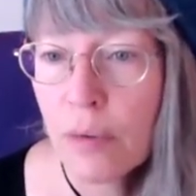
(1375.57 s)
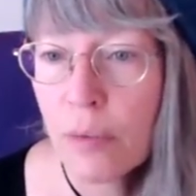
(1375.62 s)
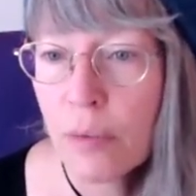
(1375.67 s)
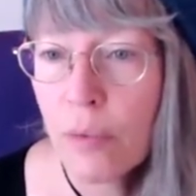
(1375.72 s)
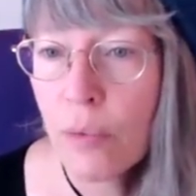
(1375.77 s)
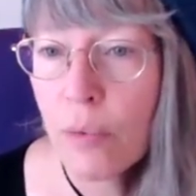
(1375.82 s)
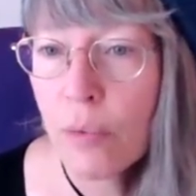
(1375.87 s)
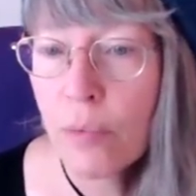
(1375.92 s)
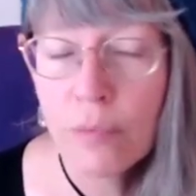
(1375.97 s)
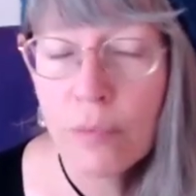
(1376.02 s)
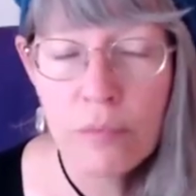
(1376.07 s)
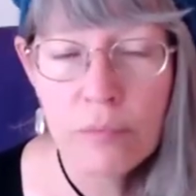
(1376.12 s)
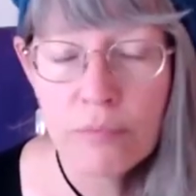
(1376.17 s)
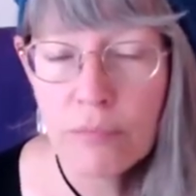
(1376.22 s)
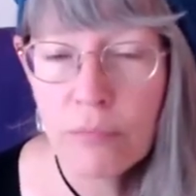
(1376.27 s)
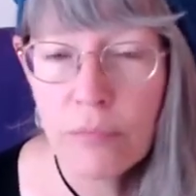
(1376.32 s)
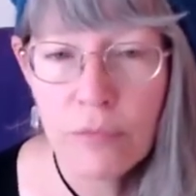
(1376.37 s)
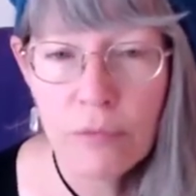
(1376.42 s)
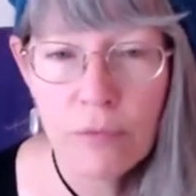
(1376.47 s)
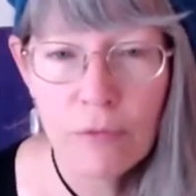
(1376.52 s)
Oh,
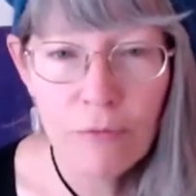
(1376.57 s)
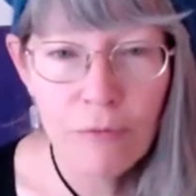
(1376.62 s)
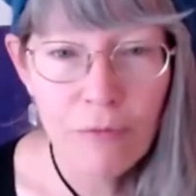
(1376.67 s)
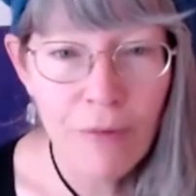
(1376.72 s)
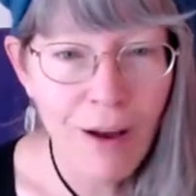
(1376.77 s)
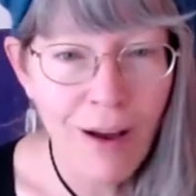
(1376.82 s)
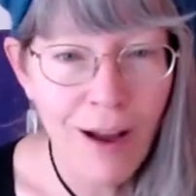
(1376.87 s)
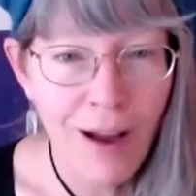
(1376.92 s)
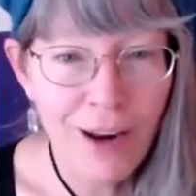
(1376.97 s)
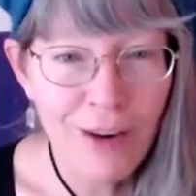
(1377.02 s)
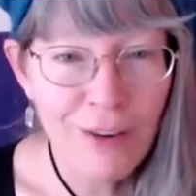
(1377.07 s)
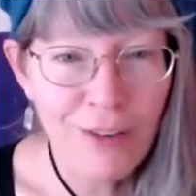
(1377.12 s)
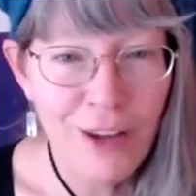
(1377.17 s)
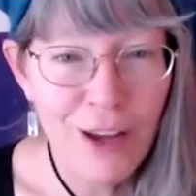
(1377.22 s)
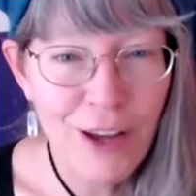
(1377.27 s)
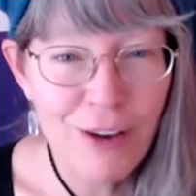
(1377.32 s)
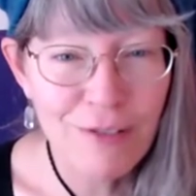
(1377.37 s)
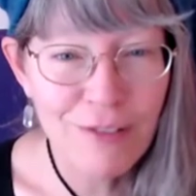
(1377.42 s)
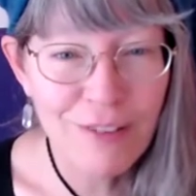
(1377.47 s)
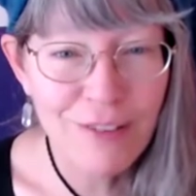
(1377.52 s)
I don't
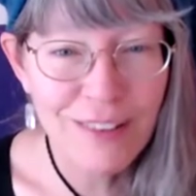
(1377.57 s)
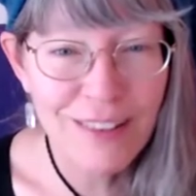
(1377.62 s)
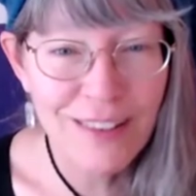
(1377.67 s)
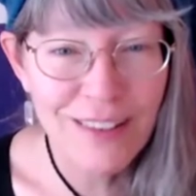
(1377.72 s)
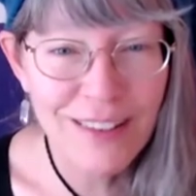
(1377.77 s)
know,